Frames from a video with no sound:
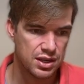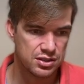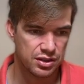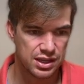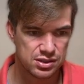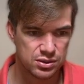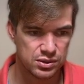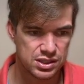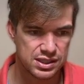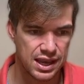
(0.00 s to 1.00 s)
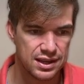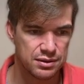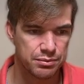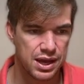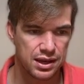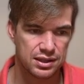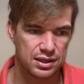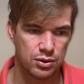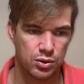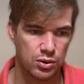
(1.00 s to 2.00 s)
So that's called scaling back,
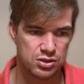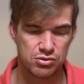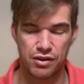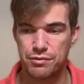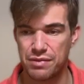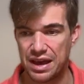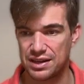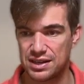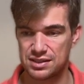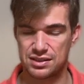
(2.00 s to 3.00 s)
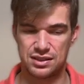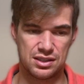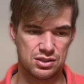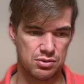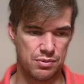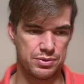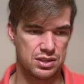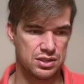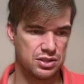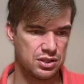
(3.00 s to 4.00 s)
or scruffy madness into a
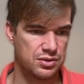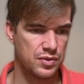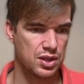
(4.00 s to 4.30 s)
position.